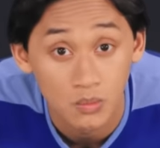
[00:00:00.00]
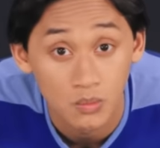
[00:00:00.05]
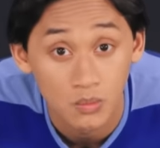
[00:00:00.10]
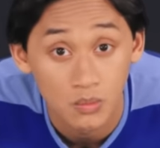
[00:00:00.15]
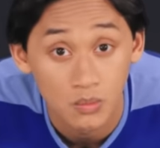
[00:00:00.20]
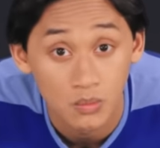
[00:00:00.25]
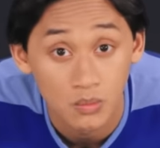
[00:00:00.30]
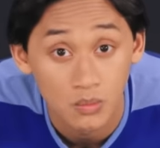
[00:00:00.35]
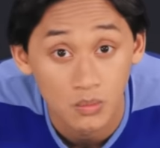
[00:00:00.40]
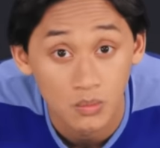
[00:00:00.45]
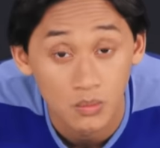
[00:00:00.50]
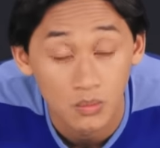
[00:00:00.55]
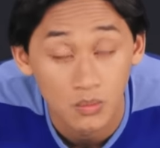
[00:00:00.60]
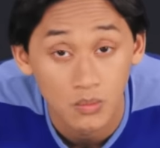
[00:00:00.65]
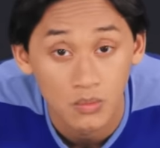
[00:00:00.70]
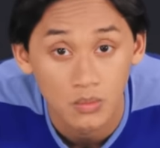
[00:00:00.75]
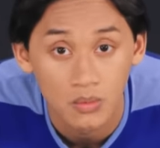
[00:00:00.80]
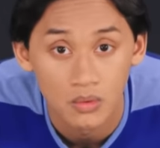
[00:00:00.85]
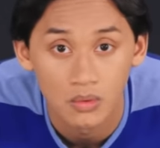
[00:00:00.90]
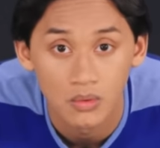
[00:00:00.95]

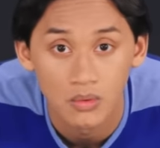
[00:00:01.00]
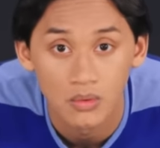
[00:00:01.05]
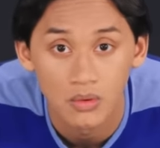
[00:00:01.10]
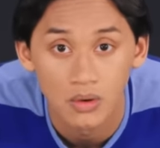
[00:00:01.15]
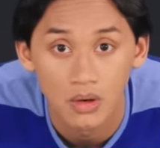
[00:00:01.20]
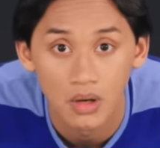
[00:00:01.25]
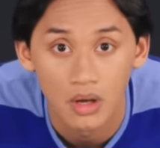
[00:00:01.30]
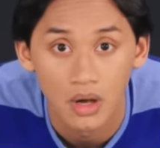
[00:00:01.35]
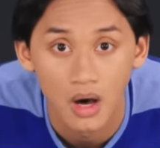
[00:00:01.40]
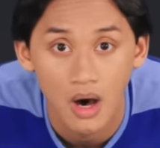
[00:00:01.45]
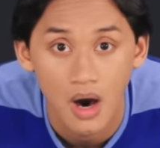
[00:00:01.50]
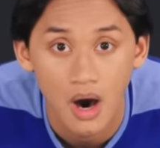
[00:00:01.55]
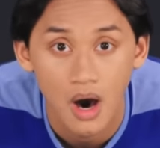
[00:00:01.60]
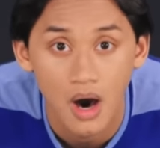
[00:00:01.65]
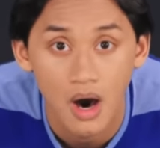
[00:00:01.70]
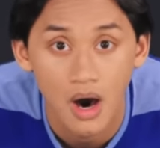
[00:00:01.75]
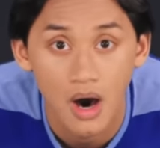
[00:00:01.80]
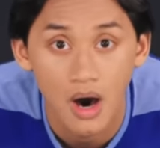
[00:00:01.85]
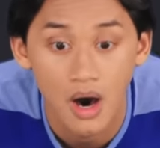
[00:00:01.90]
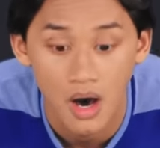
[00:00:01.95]
Fourths!
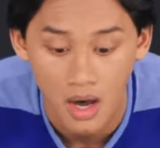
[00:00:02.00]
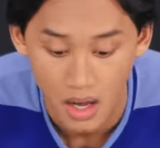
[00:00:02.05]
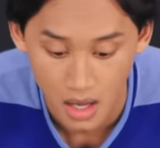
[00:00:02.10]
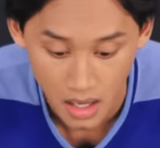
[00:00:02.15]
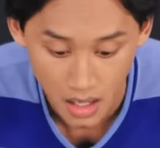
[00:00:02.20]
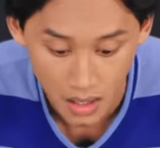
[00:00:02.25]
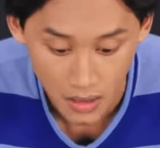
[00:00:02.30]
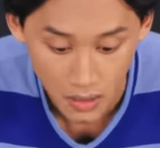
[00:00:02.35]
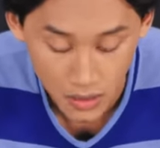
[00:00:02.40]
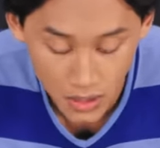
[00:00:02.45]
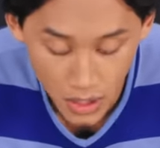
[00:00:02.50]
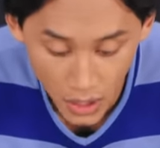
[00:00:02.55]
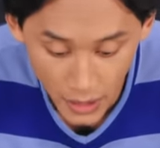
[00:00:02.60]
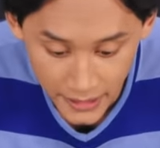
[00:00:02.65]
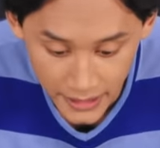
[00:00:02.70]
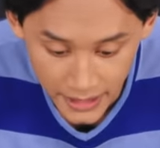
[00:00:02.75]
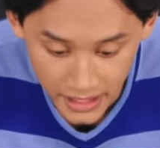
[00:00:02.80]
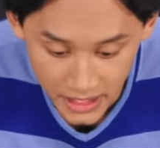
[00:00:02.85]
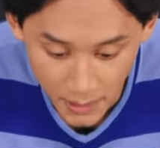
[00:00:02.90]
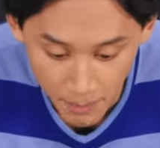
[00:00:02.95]

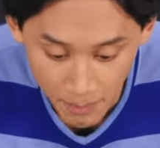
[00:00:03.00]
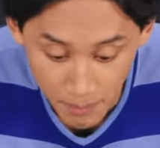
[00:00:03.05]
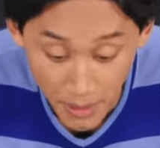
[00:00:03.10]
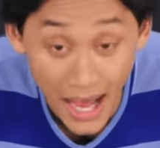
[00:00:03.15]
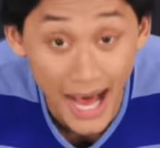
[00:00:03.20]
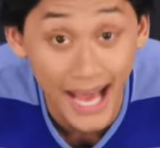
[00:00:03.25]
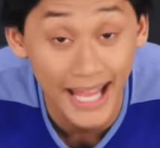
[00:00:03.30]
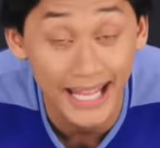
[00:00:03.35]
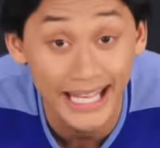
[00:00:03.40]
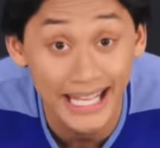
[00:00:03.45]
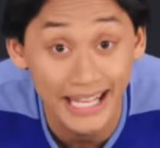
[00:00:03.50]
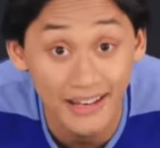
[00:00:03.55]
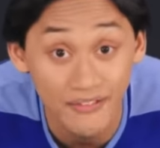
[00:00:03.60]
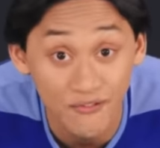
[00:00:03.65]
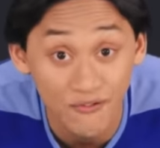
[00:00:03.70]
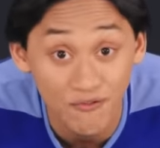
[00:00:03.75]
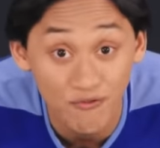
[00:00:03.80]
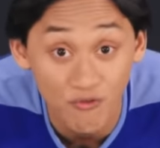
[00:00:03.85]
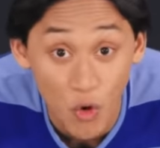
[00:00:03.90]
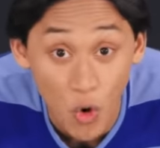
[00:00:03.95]
Cutting the pie in
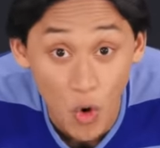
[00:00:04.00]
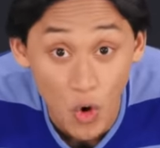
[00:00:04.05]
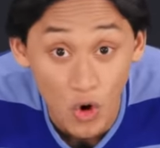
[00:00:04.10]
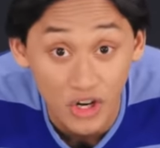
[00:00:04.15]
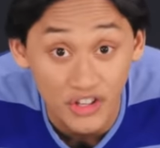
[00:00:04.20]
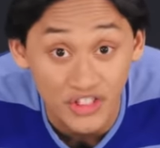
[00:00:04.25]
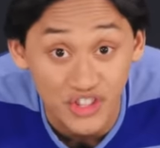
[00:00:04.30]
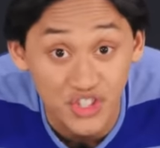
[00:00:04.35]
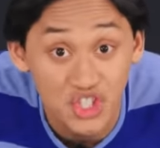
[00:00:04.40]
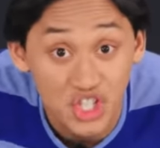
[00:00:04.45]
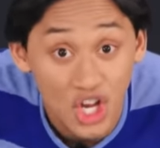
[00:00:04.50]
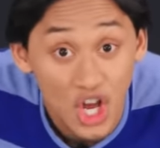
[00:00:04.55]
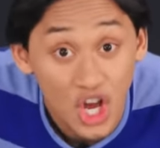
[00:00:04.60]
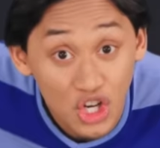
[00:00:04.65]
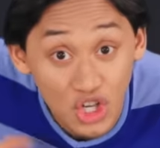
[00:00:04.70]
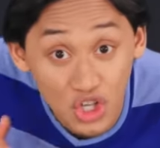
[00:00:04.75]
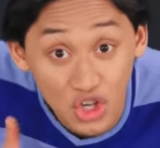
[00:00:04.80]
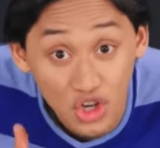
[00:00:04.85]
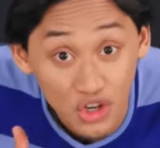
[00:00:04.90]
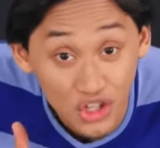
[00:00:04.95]
fourths!
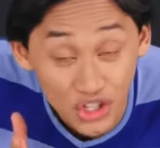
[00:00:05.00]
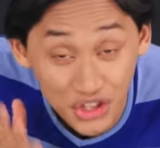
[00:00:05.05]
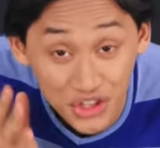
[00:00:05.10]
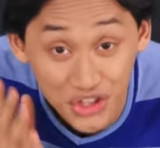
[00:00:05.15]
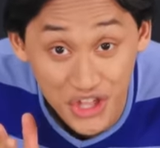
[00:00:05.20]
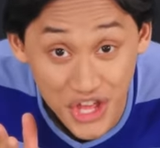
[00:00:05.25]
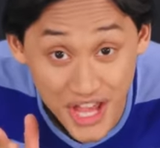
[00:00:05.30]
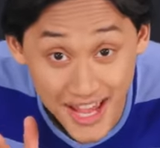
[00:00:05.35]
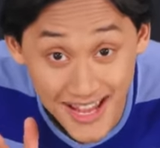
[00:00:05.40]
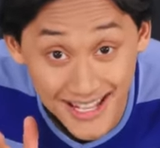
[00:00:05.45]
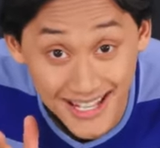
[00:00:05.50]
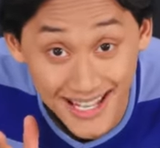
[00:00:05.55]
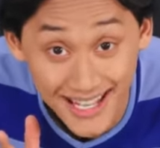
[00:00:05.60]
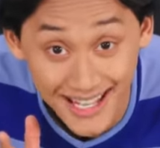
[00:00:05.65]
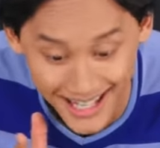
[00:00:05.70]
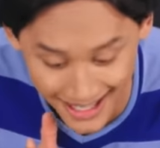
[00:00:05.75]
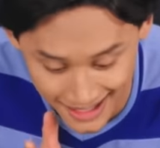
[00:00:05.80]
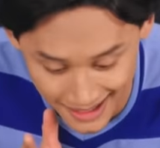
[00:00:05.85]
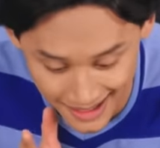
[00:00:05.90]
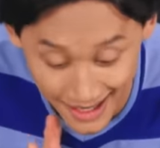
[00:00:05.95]
Good
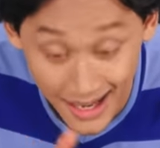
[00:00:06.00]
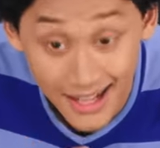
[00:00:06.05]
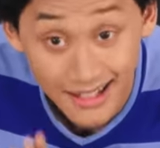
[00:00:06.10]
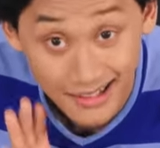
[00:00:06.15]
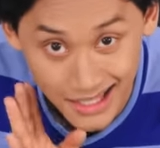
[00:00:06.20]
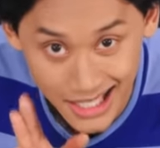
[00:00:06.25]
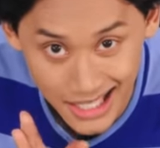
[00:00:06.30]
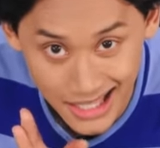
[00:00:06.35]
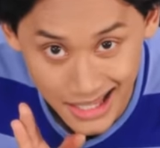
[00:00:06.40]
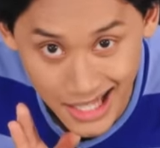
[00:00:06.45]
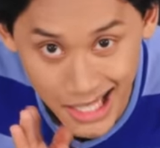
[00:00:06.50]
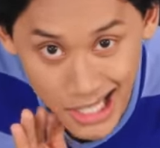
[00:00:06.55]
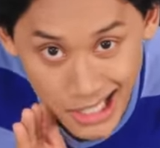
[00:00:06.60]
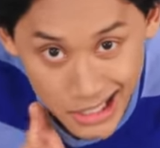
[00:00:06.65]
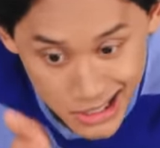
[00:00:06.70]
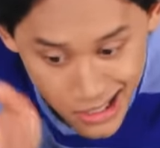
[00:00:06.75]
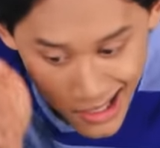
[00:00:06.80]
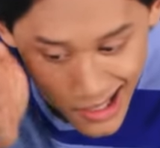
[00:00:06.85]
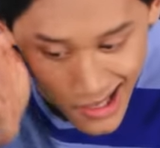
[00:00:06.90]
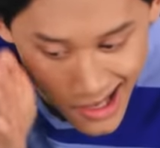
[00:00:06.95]
thinking! Like this.